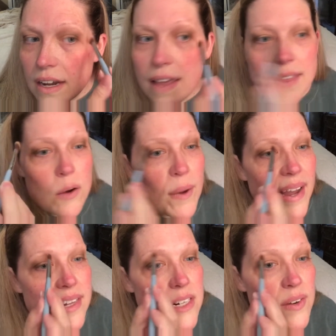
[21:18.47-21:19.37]
And that
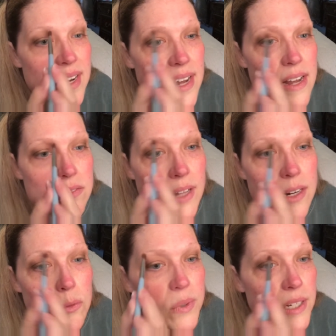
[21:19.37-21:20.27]
way I don't have
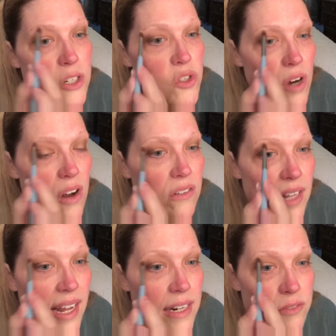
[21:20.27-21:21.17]
like a really strong
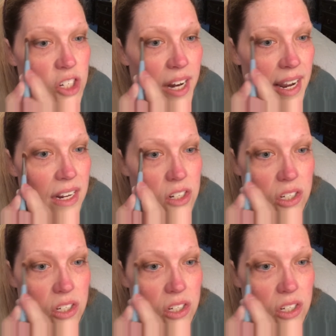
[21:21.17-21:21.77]
line of change.